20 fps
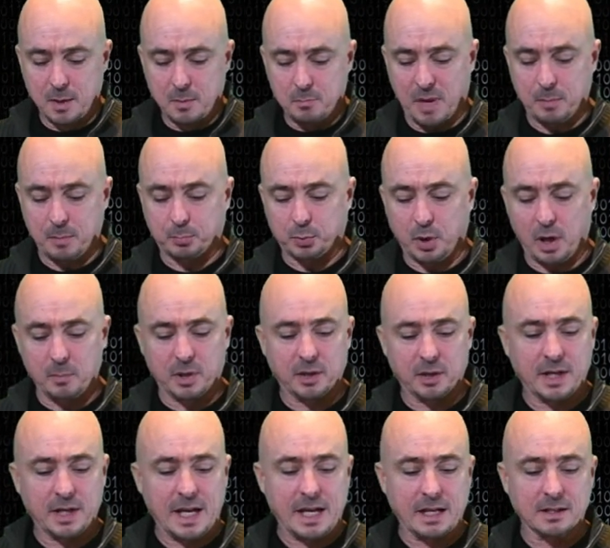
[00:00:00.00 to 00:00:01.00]
My
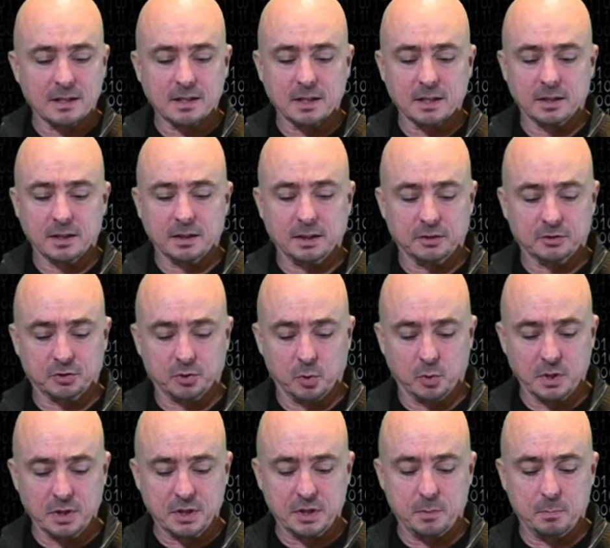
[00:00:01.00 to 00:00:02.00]
primary antenna is
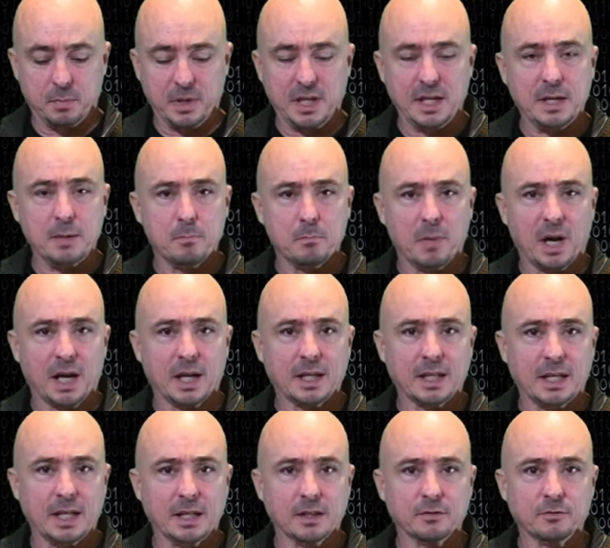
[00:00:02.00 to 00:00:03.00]
going to be
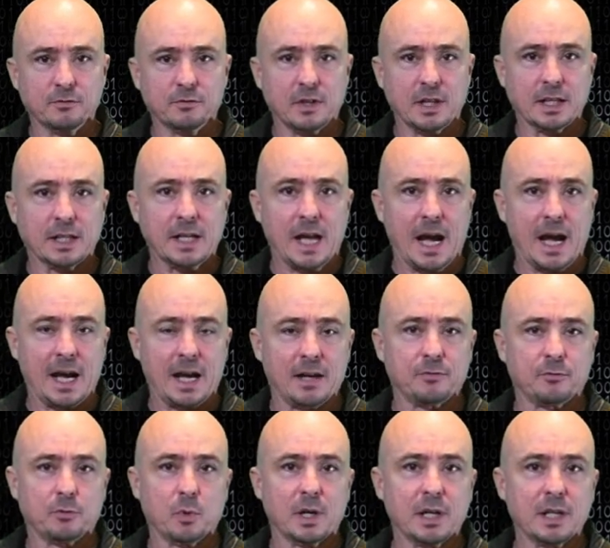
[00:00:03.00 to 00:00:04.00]
my infed
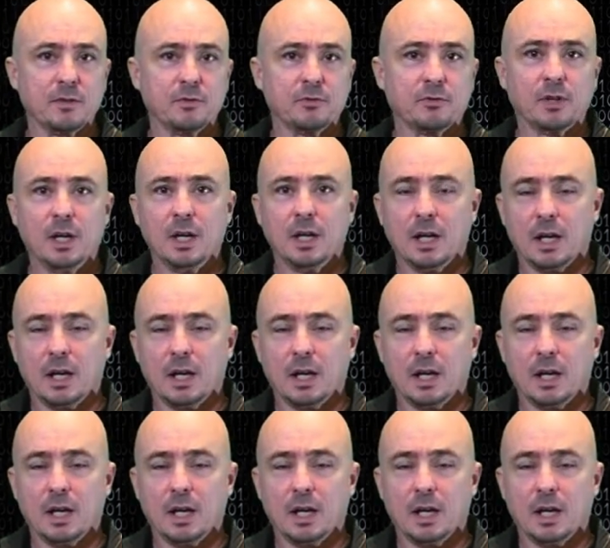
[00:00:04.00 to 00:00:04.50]
half-wave,